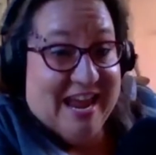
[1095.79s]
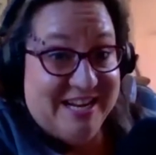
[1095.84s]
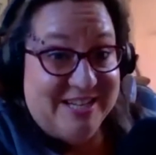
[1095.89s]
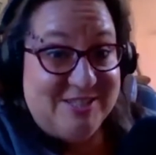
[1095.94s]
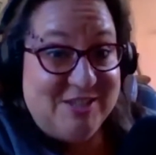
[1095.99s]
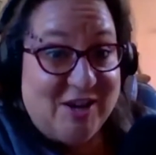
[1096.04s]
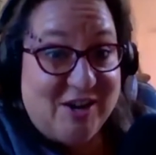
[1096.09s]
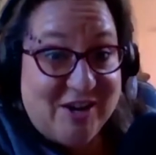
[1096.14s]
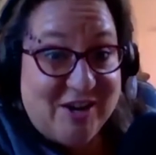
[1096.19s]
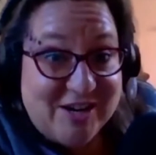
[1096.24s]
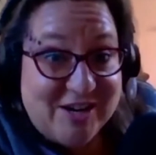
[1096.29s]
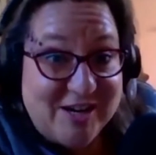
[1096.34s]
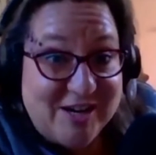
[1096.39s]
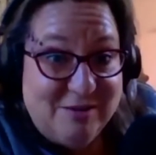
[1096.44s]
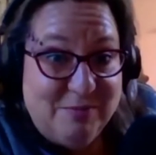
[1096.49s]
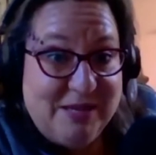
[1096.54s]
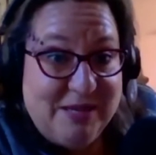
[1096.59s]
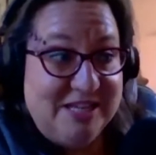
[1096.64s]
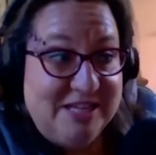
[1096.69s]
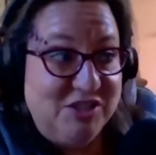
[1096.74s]
it's hard
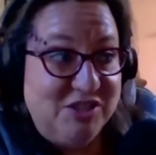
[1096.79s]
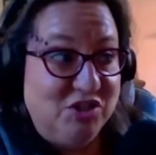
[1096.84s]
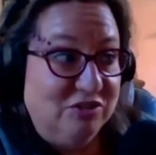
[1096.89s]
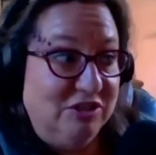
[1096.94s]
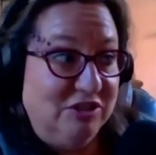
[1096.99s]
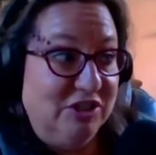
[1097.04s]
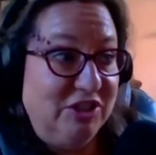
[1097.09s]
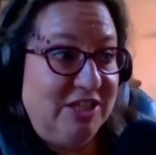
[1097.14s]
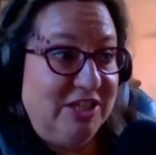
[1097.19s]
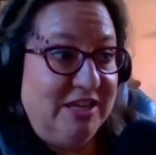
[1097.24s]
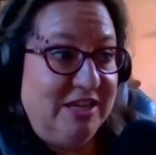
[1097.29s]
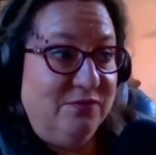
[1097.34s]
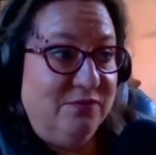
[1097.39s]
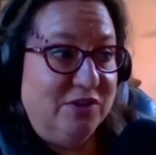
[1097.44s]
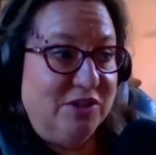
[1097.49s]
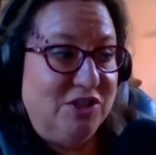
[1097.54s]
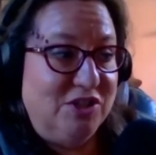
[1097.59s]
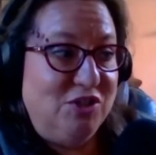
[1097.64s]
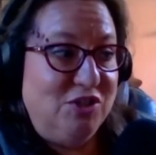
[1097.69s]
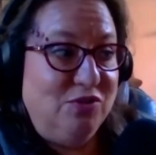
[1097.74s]
because you're looking for
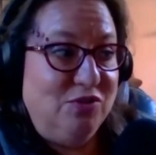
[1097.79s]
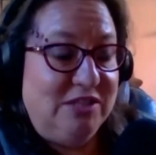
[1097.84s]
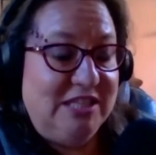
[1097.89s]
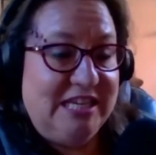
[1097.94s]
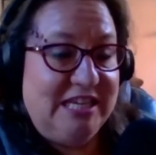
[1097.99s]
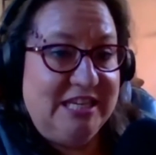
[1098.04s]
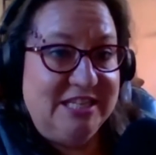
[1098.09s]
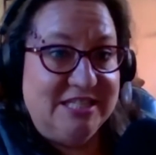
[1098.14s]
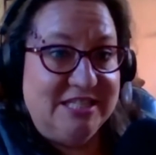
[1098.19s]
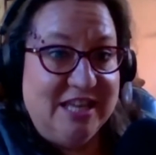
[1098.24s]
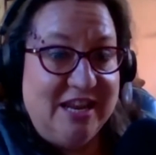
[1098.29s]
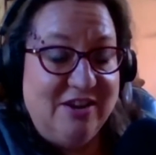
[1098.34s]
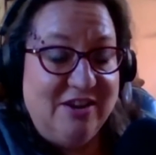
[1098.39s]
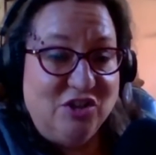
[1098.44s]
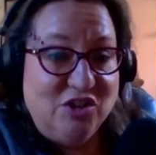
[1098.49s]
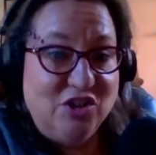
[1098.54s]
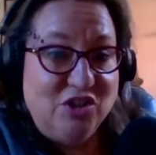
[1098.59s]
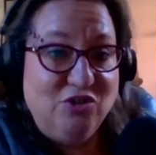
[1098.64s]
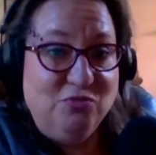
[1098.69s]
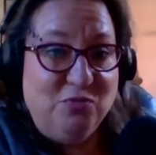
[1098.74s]
two
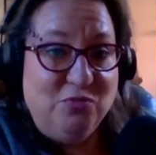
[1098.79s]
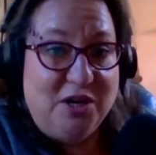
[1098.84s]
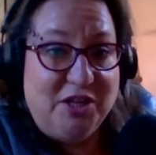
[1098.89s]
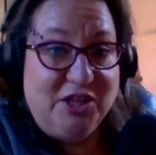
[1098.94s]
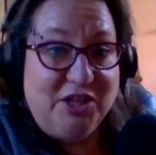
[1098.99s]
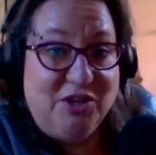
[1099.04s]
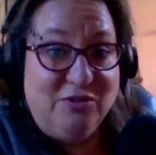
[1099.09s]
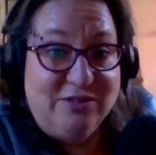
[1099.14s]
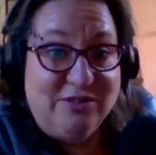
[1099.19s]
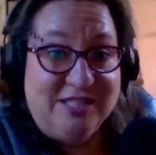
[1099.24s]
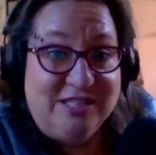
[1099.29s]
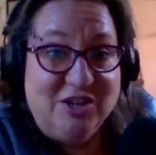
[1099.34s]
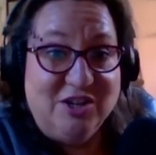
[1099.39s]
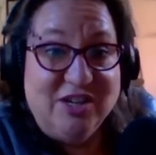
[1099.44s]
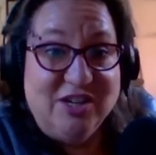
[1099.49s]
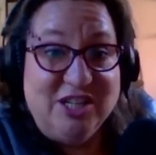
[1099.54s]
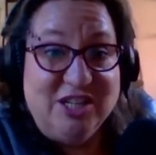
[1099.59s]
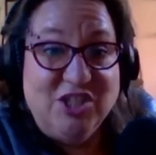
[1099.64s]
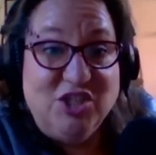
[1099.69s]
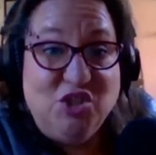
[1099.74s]
molecules that are
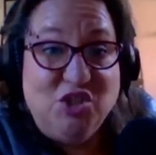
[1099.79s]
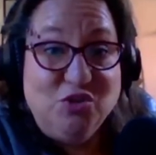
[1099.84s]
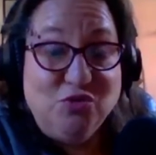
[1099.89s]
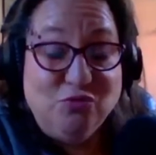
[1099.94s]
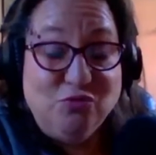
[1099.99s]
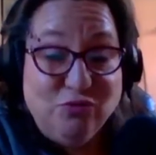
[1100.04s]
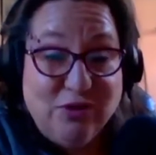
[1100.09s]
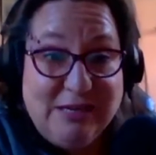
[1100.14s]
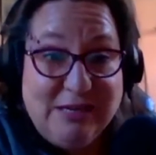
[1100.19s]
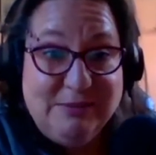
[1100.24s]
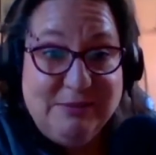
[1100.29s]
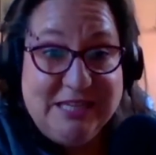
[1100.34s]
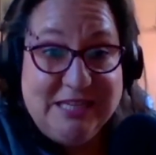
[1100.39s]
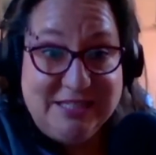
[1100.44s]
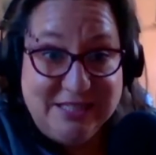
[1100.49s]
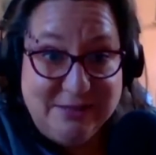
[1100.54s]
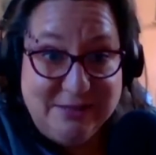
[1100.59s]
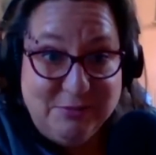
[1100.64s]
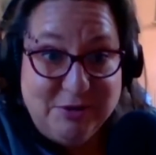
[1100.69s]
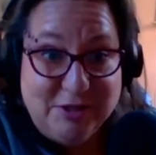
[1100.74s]
extremely
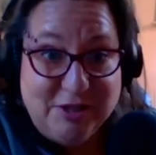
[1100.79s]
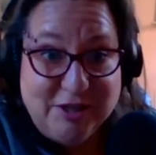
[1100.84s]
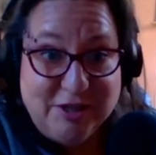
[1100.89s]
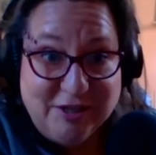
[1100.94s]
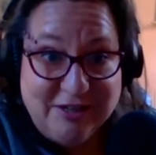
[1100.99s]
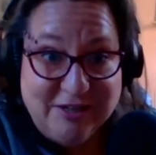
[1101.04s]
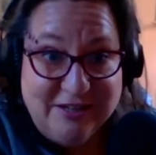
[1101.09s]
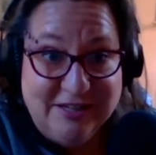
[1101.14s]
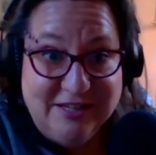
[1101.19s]
similar.